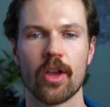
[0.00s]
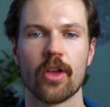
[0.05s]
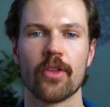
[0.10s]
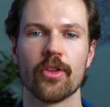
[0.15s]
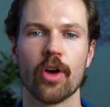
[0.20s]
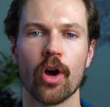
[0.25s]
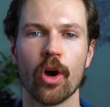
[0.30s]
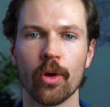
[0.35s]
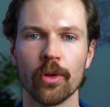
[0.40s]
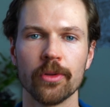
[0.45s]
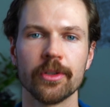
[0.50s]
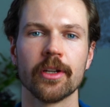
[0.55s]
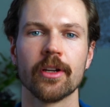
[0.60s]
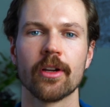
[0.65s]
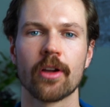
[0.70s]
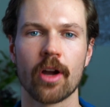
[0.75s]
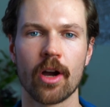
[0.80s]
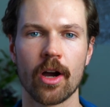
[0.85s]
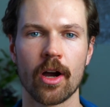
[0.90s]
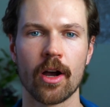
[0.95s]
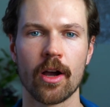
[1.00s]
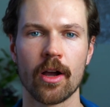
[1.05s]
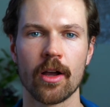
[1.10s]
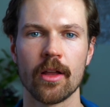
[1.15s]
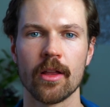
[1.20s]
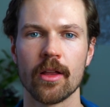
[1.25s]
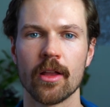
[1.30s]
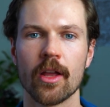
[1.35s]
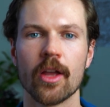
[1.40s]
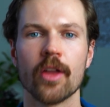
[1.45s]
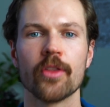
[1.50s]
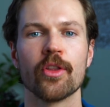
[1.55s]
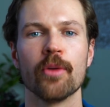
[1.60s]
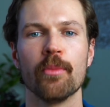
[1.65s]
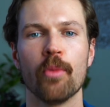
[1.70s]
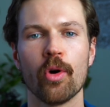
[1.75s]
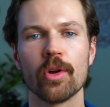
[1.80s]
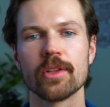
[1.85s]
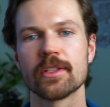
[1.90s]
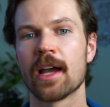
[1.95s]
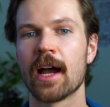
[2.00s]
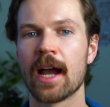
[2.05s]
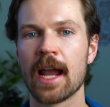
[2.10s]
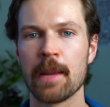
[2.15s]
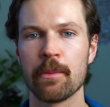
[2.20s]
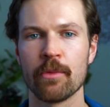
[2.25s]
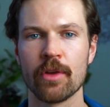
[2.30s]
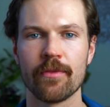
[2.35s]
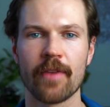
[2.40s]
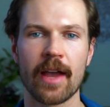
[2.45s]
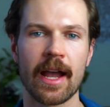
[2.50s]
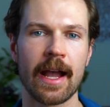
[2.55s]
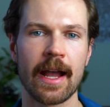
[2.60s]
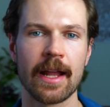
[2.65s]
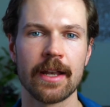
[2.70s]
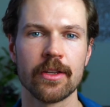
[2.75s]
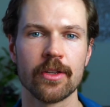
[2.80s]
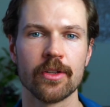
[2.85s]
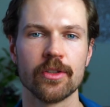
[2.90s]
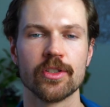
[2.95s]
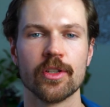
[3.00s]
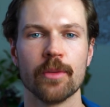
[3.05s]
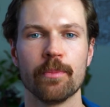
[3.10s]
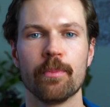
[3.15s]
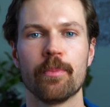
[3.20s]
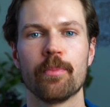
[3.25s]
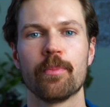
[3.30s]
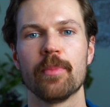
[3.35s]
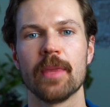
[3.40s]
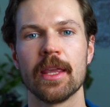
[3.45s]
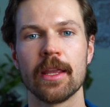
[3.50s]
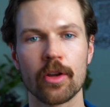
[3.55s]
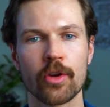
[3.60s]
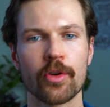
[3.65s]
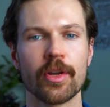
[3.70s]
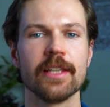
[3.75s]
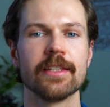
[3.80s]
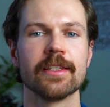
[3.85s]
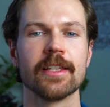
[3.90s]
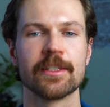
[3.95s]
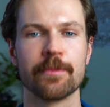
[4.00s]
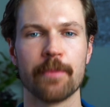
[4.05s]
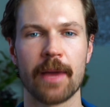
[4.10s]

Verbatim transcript: The older a car, the more time we've had to increase its